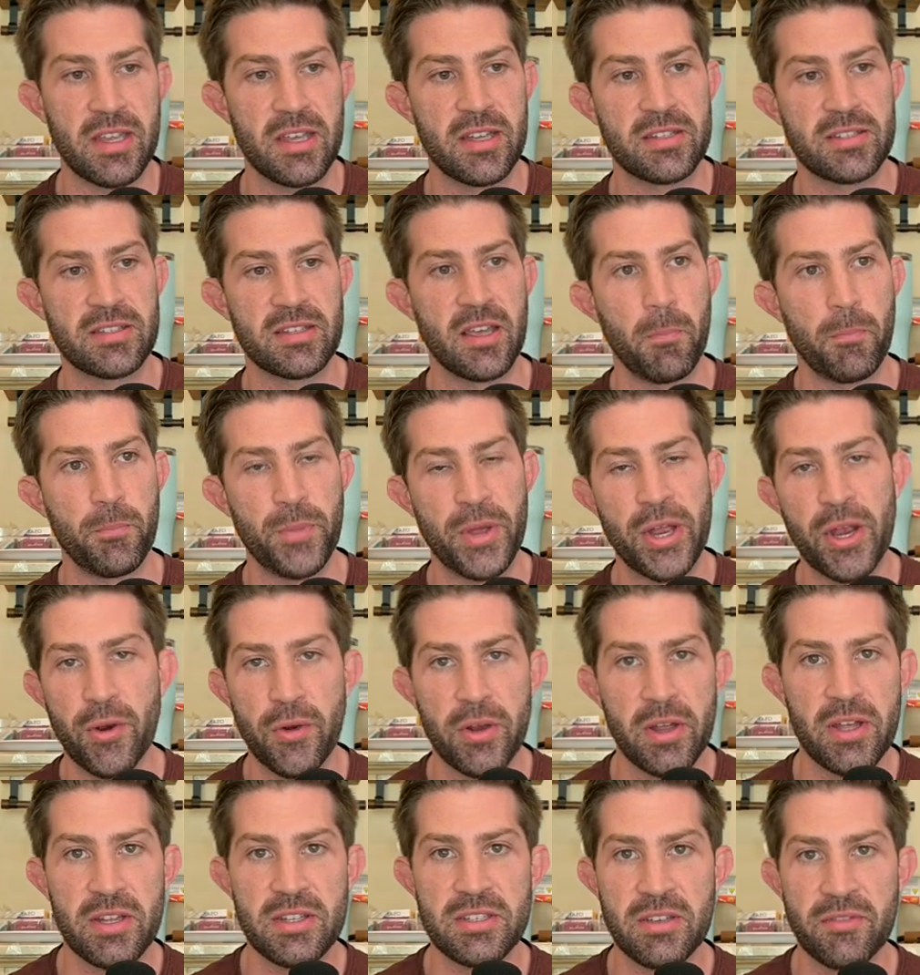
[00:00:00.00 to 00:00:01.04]
it's
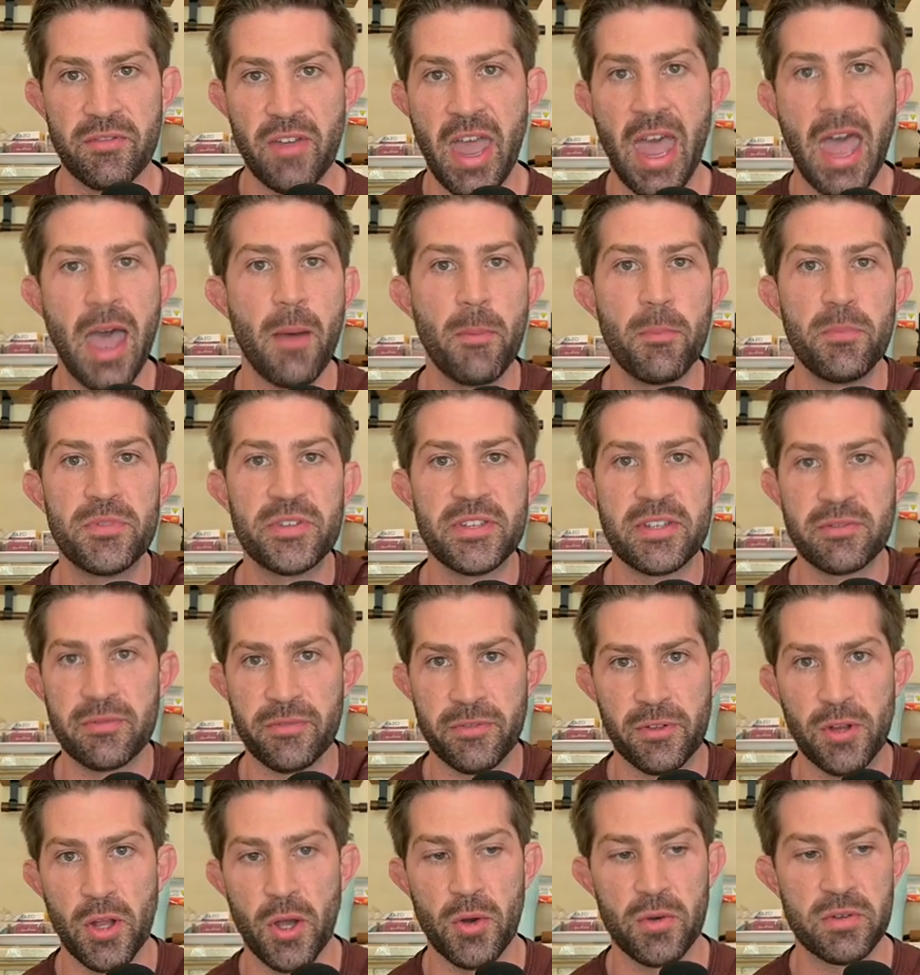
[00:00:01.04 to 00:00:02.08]
periods of ebbs and
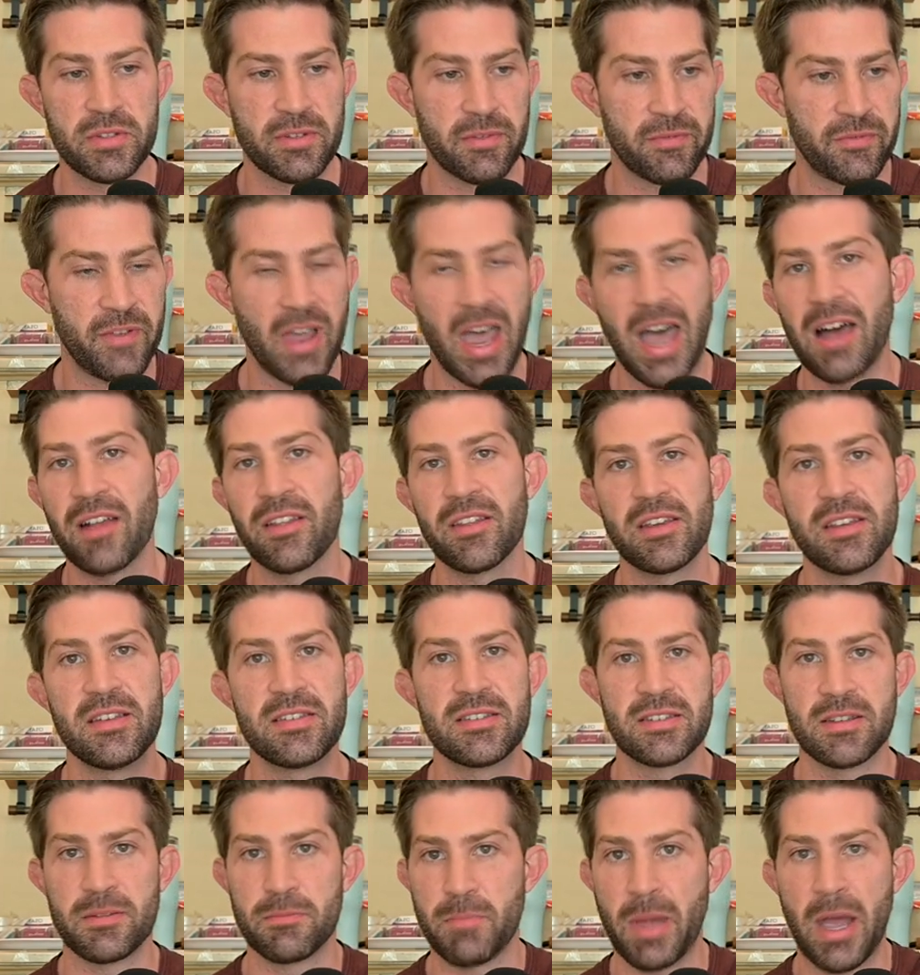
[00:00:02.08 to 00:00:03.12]
flows, of
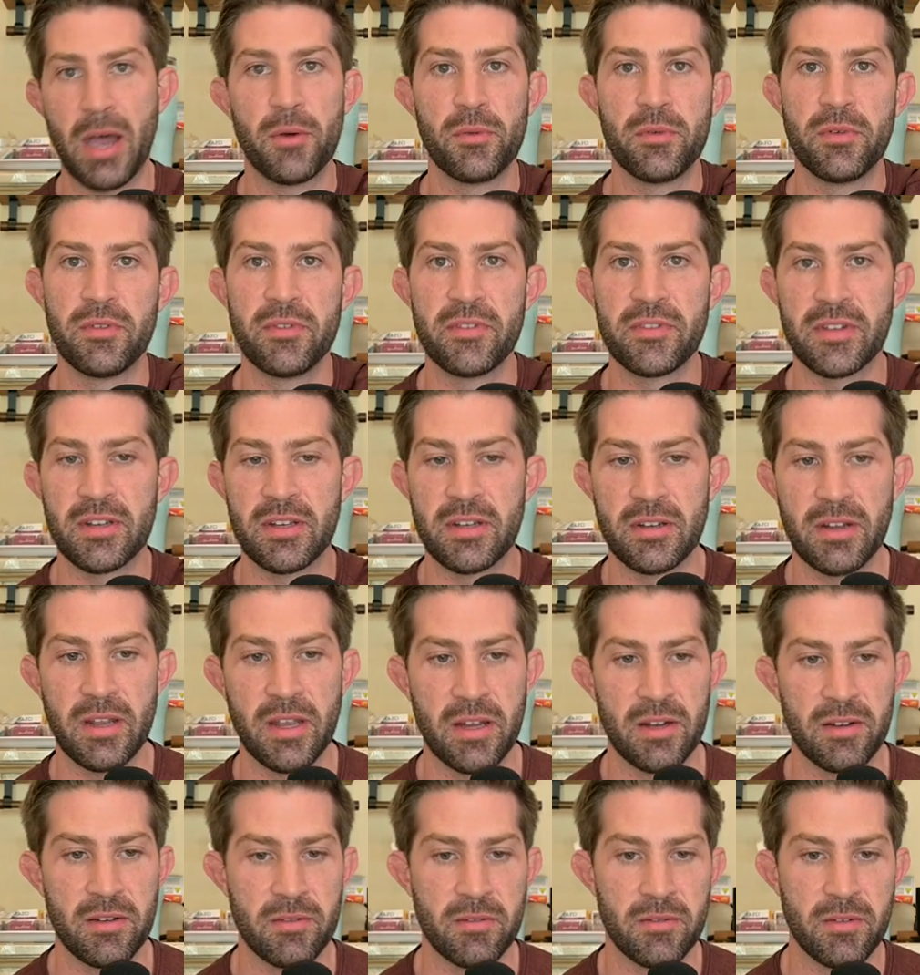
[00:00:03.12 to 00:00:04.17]
valleys and mountains and,
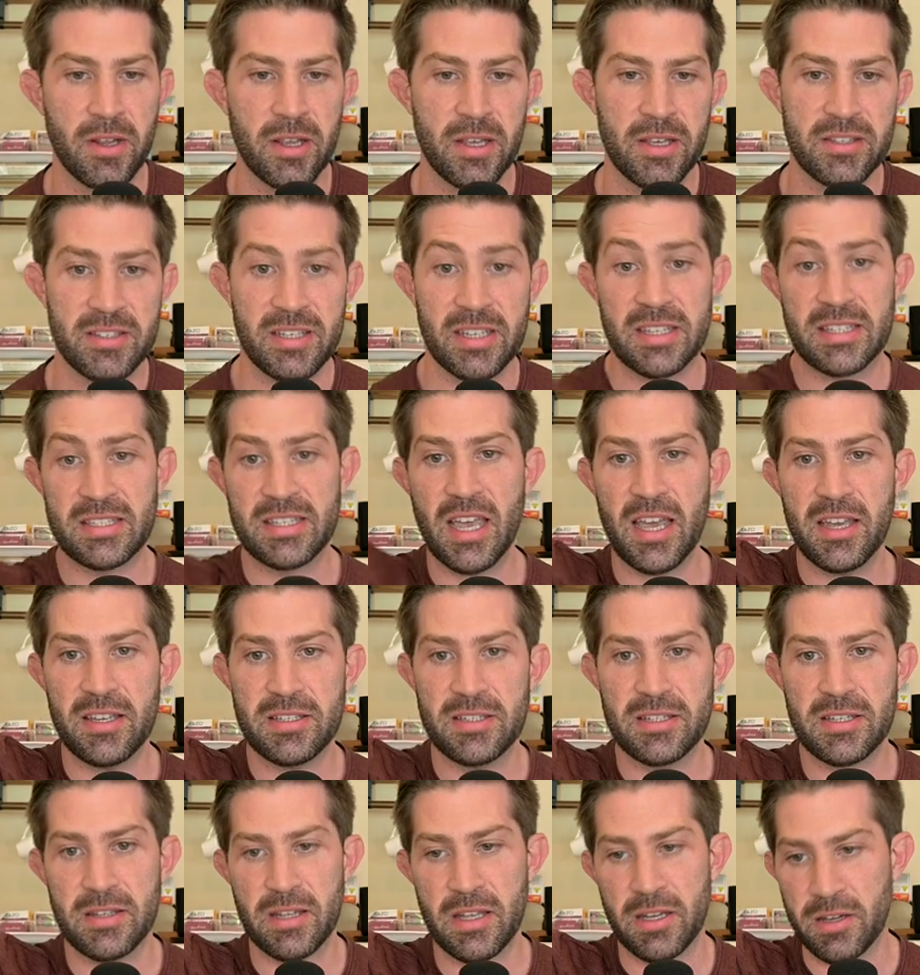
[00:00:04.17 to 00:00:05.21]
and
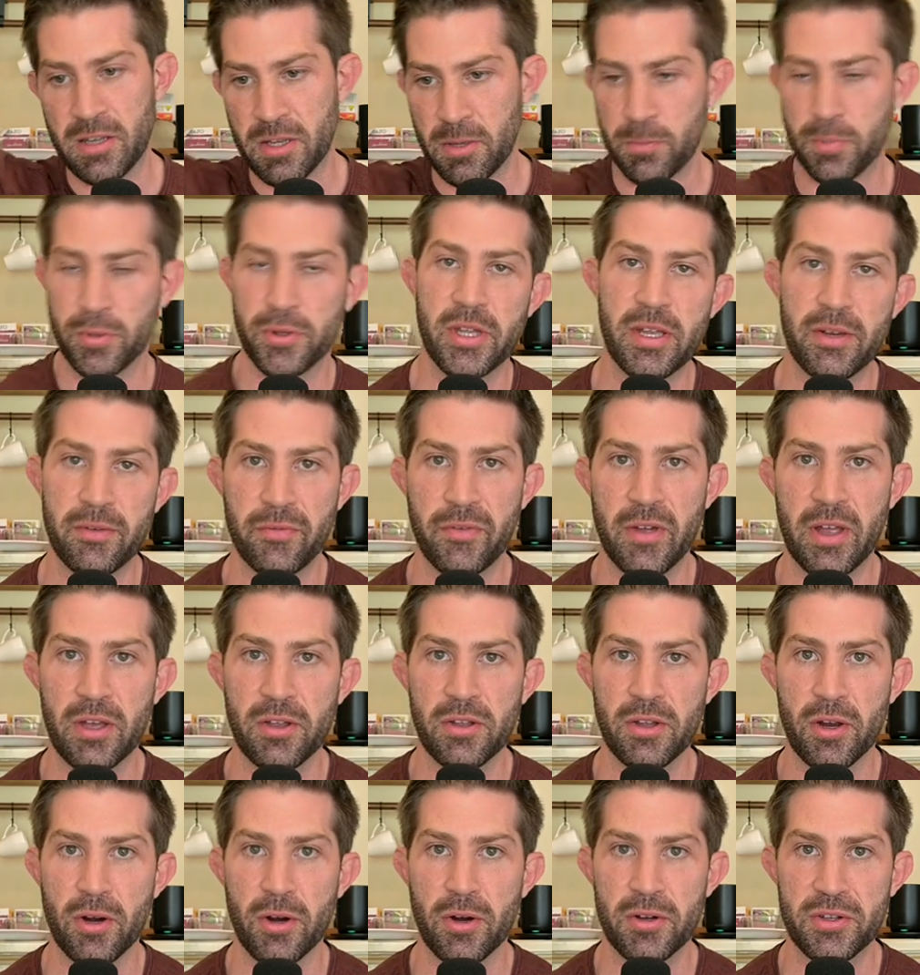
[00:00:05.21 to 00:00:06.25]
success, and then complete
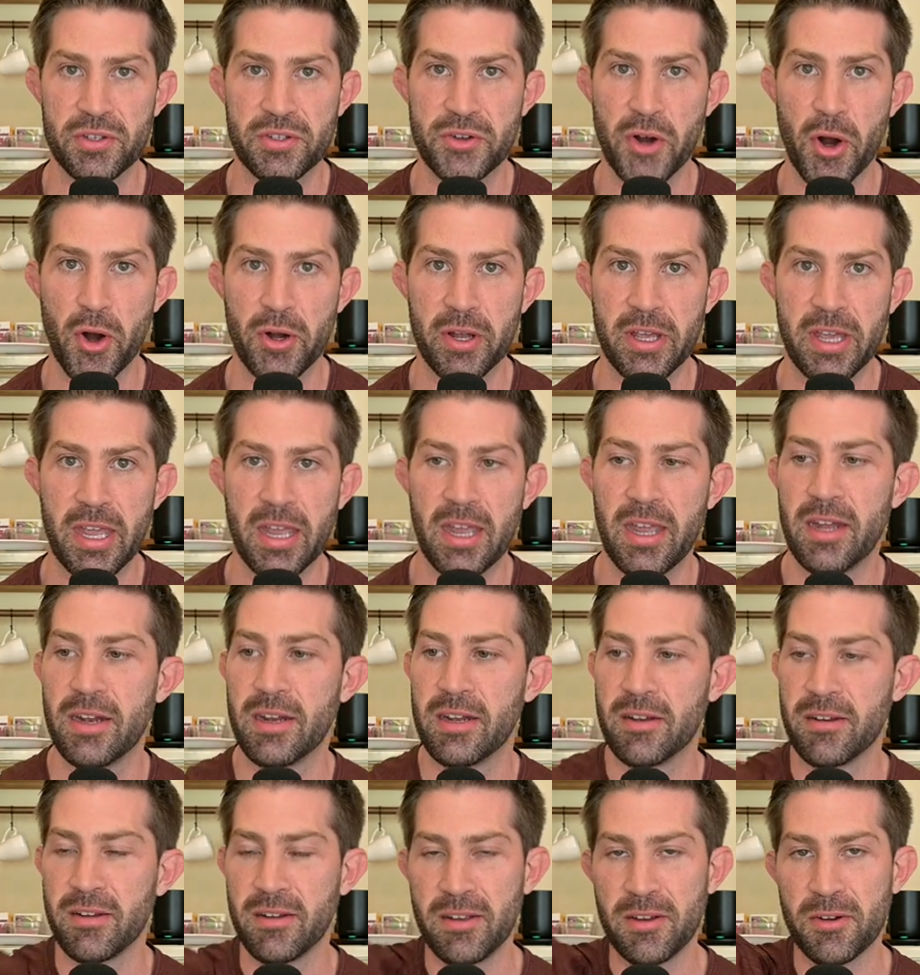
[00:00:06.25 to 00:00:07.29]
failure and start again
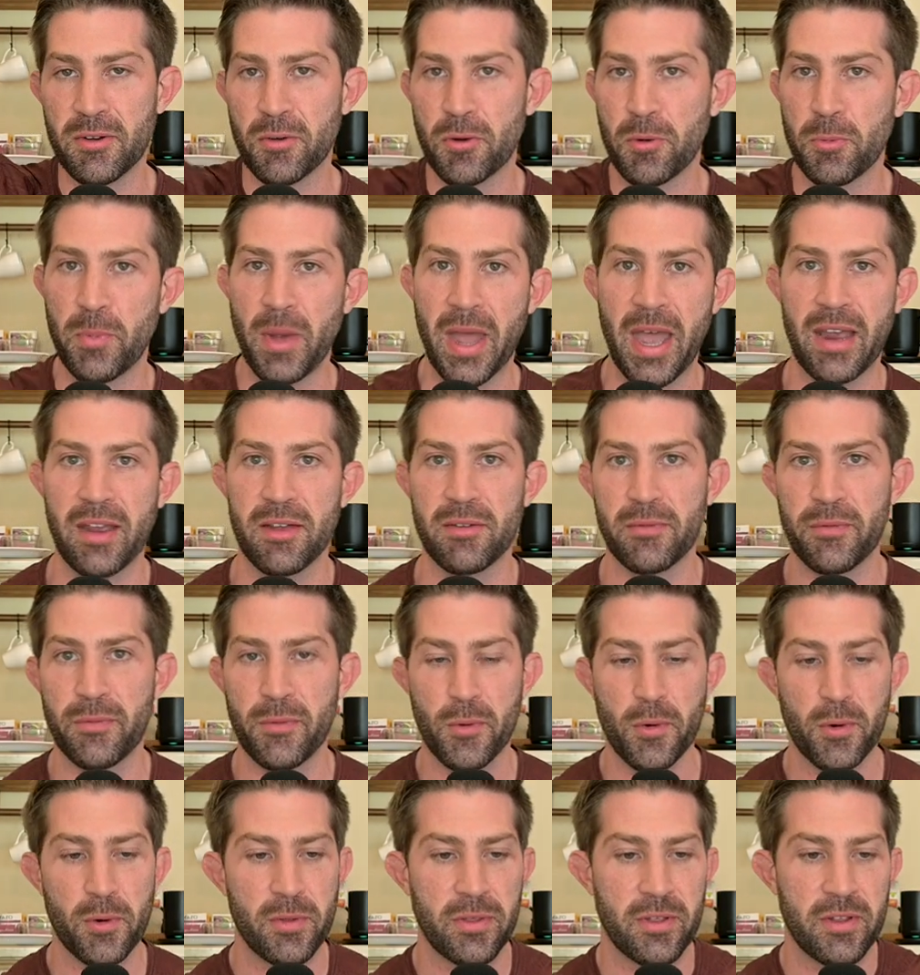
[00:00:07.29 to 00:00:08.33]
and, you know, go back and
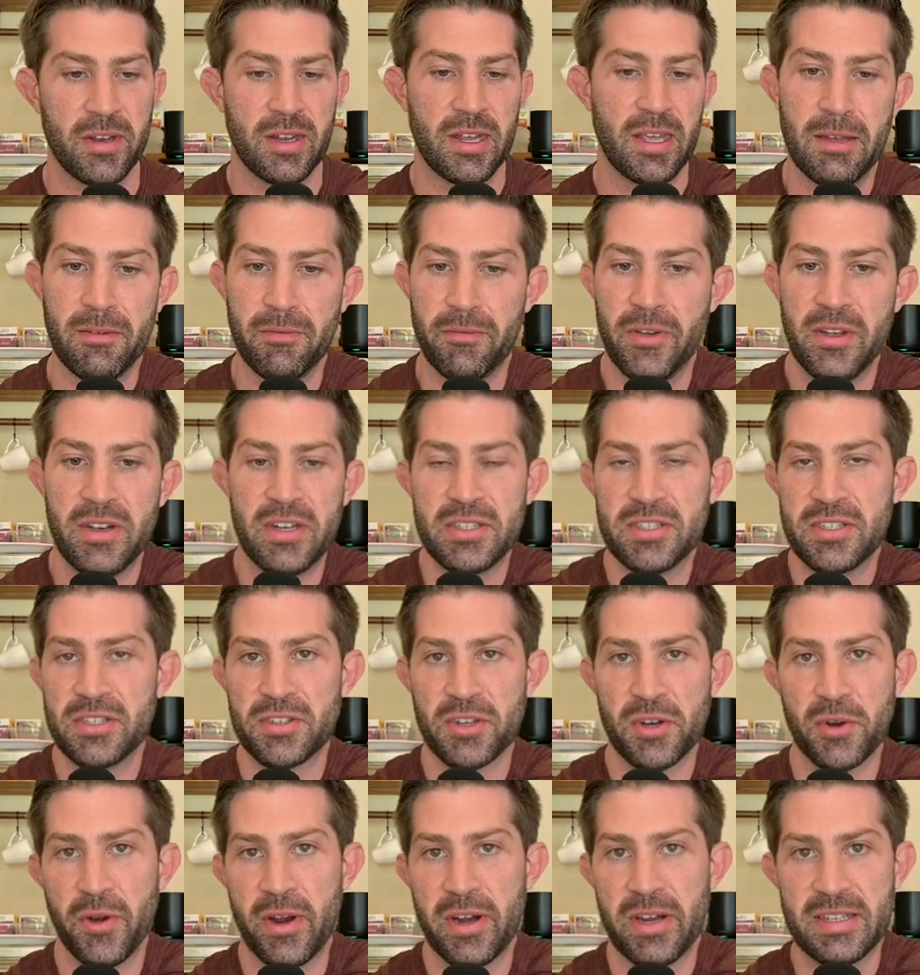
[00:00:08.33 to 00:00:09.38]
forth. And fitness is
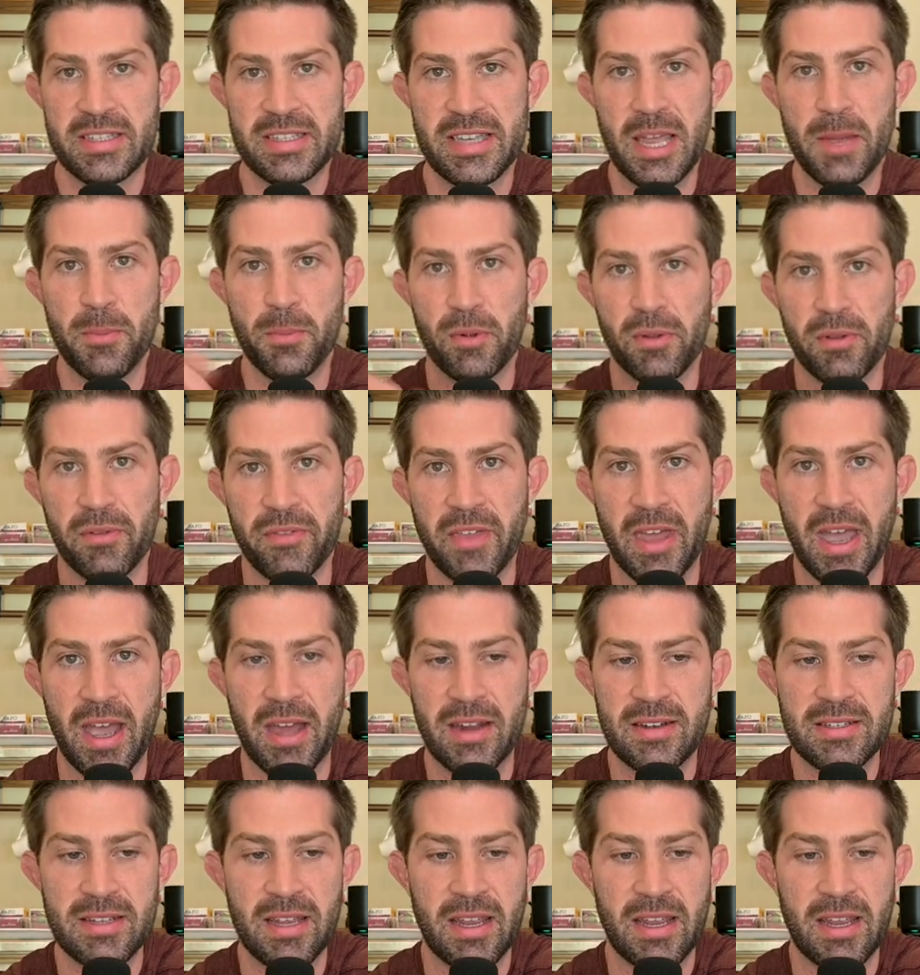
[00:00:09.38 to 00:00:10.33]
a great example of that.